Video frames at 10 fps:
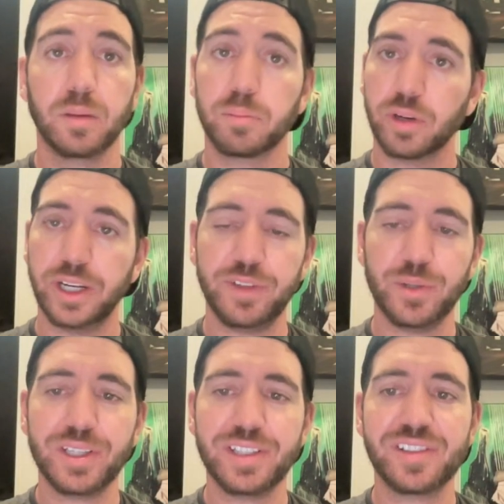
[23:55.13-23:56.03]

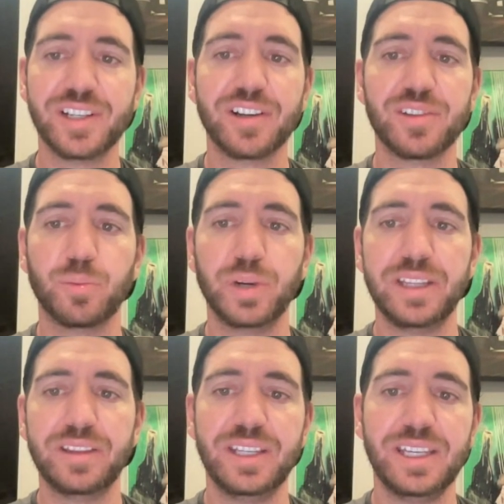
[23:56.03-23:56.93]
Previewing the series
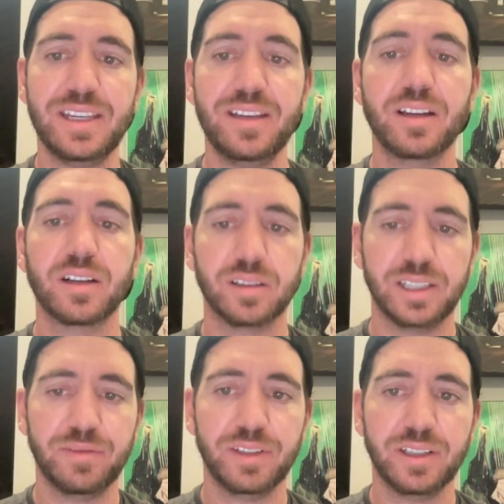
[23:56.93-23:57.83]
with the
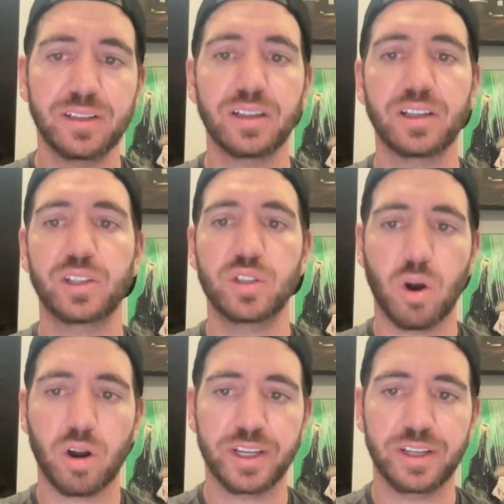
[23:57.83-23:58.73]
Cleveland
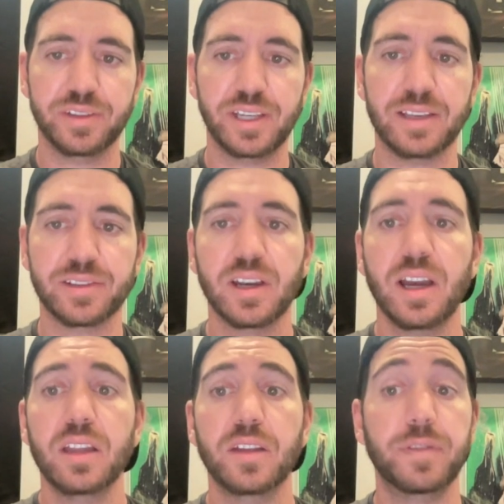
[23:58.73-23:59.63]
Guardians. Yes,
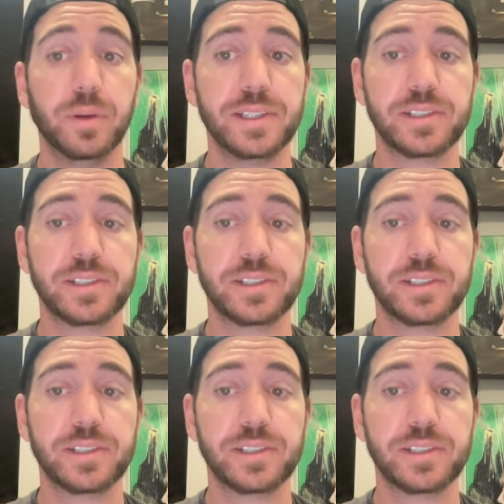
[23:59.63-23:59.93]
the Phillies